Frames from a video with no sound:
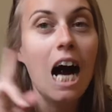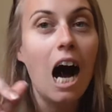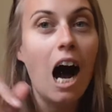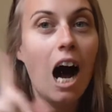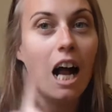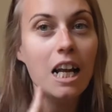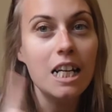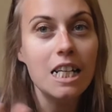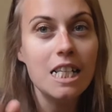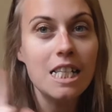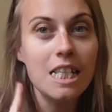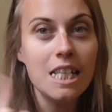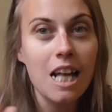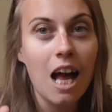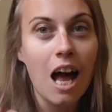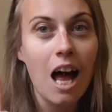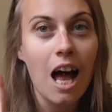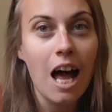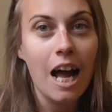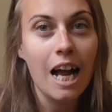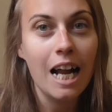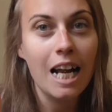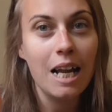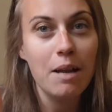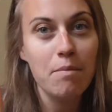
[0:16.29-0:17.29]
I'll insert
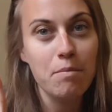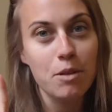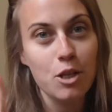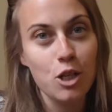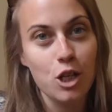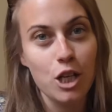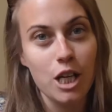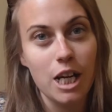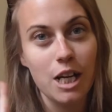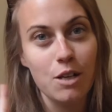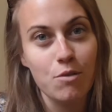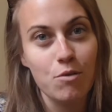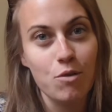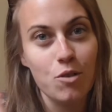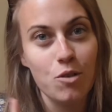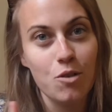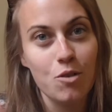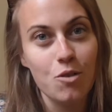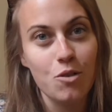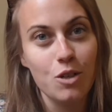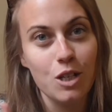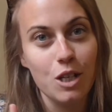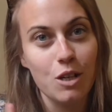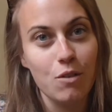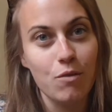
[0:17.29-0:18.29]
a clip that she has
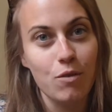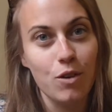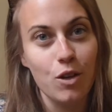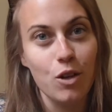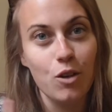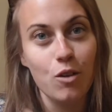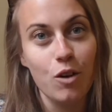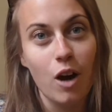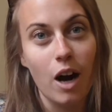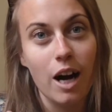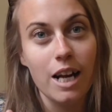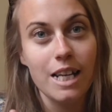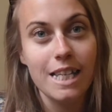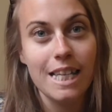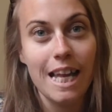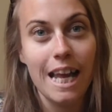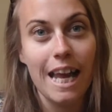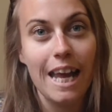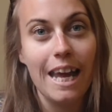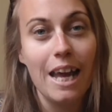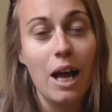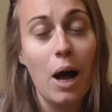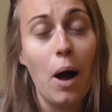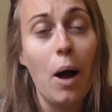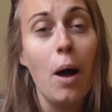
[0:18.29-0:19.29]
recorded for you guys
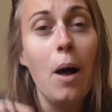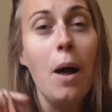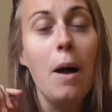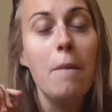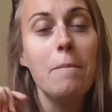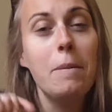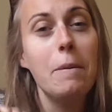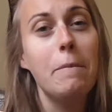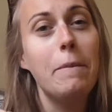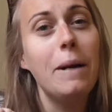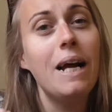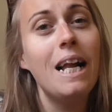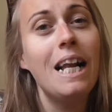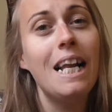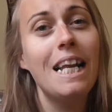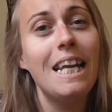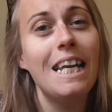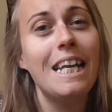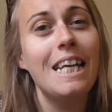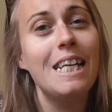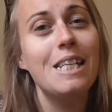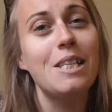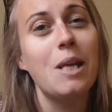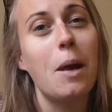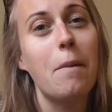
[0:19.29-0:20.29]
here, but
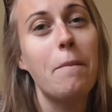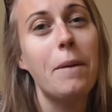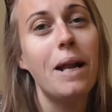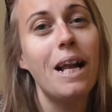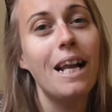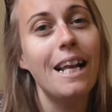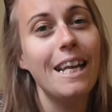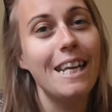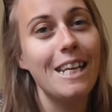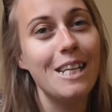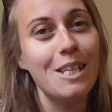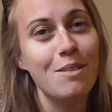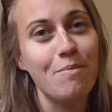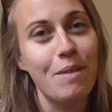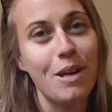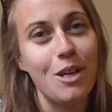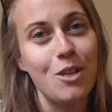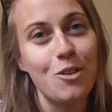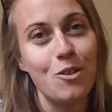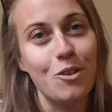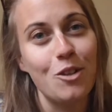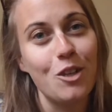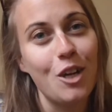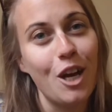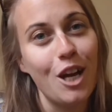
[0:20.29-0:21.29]
please make
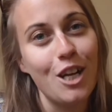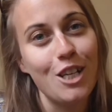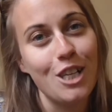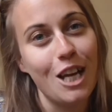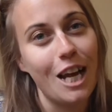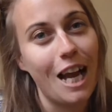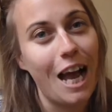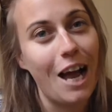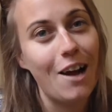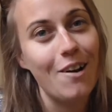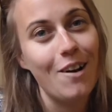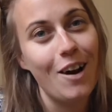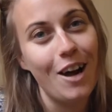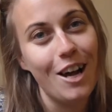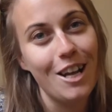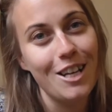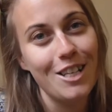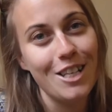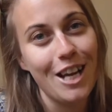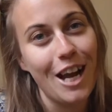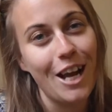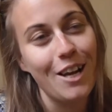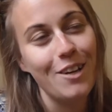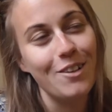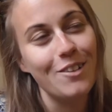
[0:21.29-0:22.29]
sure you go and check out her
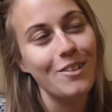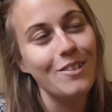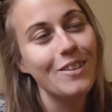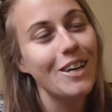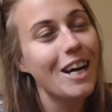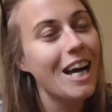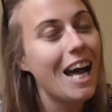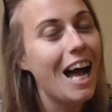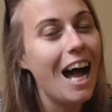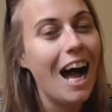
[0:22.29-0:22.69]
channel.